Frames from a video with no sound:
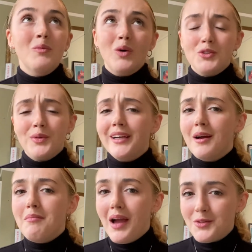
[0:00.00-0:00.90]
Whilst we're here, I
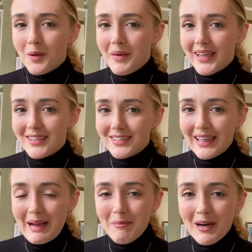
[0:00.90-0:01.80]
may as well make a
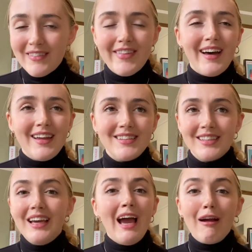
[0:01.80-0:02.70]
disclaimer that
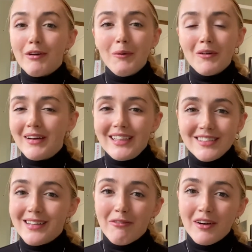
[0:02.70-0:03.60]
everyone
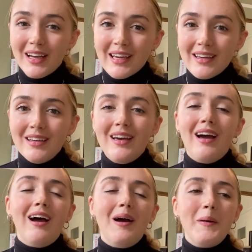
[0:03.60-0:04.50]
arranges differently.
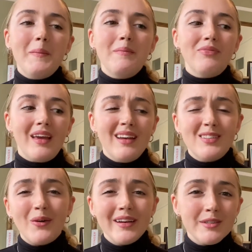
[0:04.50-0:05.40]
It is
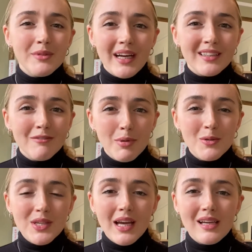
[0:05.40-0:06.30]
quite a subjective
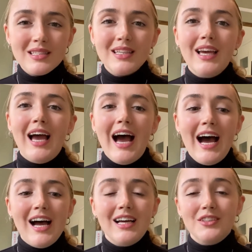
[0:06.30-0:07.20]
process,
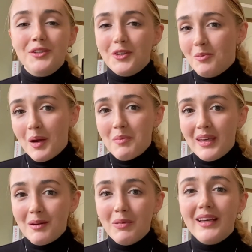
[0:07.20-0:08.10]
and you might be
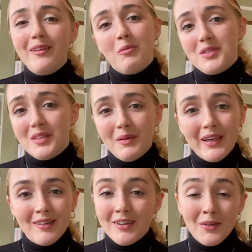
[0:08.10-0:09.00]
completely opposite to me
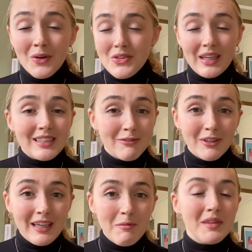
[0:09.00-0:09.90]
or think
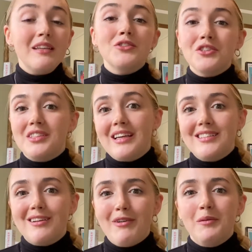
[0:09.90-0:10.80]
differently, but these are just things
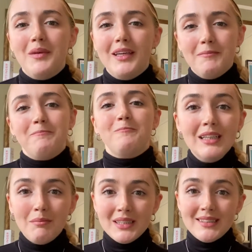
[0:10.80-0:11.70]
that have helped me.
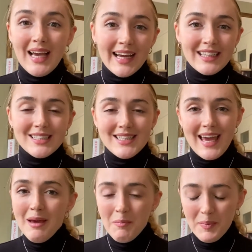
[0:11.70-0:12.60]
My second
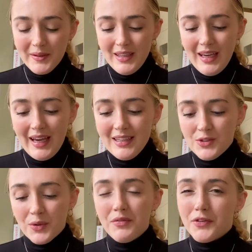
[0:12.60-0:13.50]
tip is
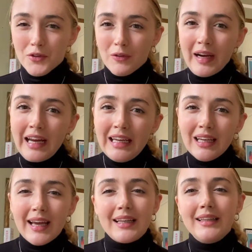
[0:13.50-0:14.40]
sort of 3
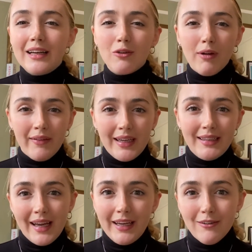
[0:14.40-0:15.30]
like little really
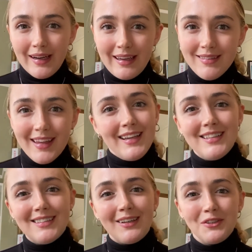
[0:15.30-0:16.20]
nitty gritty
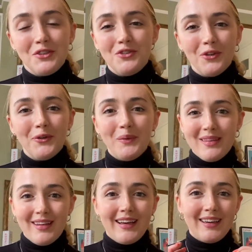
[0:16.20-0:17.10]
things that are to do
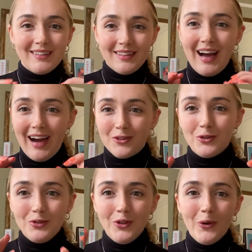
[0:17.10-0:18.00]
with like
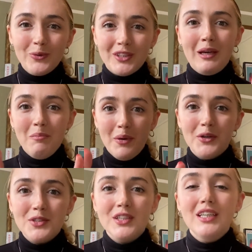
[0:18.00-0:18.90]
actual note
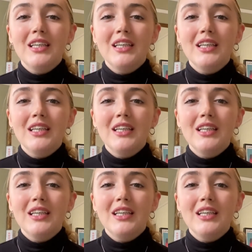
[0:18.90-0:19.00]
input.